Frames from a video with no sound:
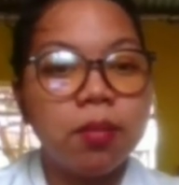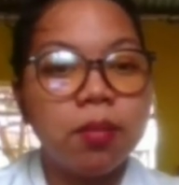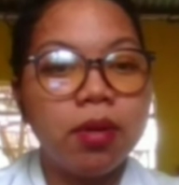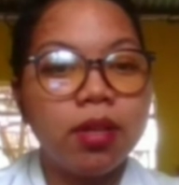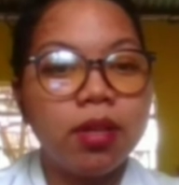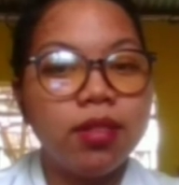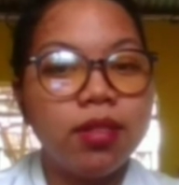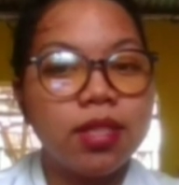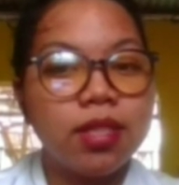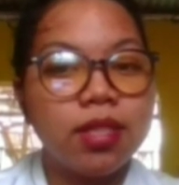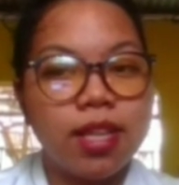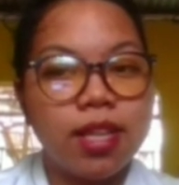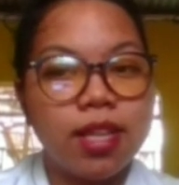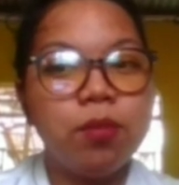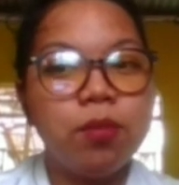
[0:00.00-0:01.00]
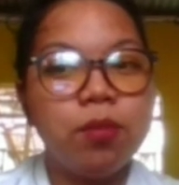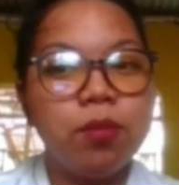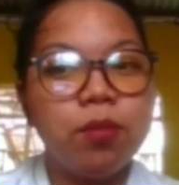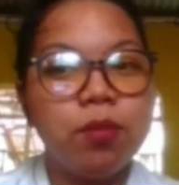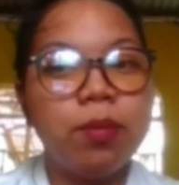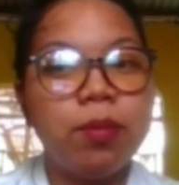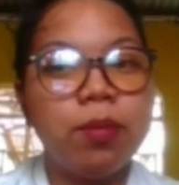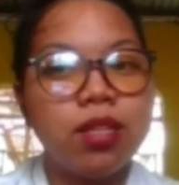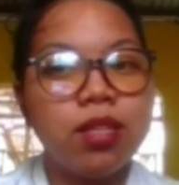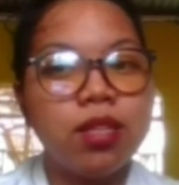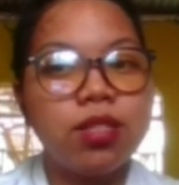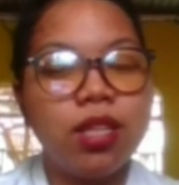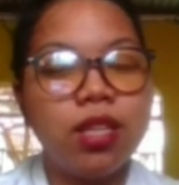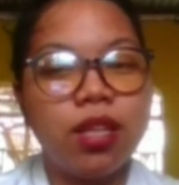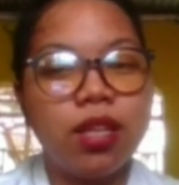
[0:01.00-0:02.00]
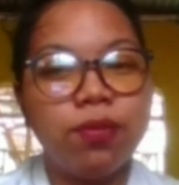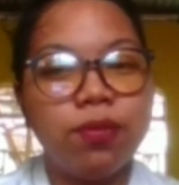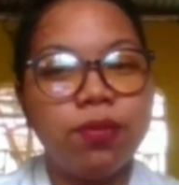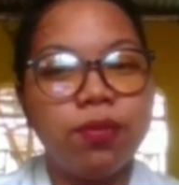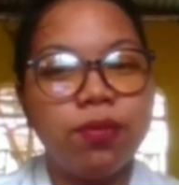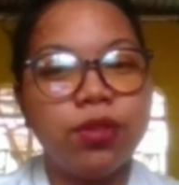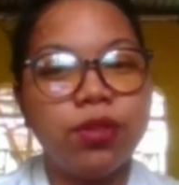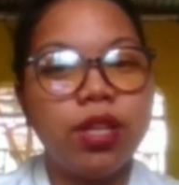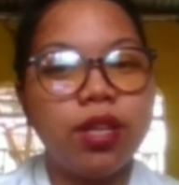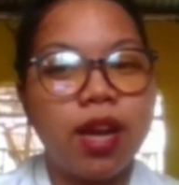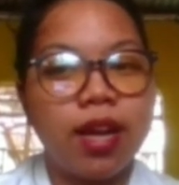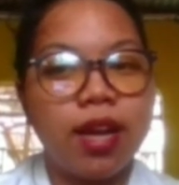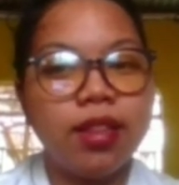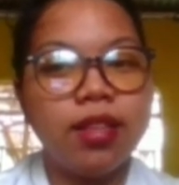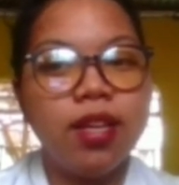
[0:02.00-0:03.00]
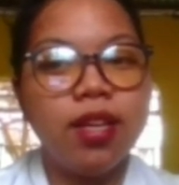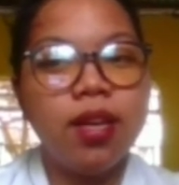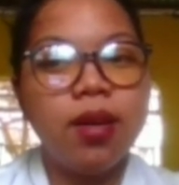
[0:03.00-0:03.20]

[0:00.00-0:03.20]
but this time we will match the left to the right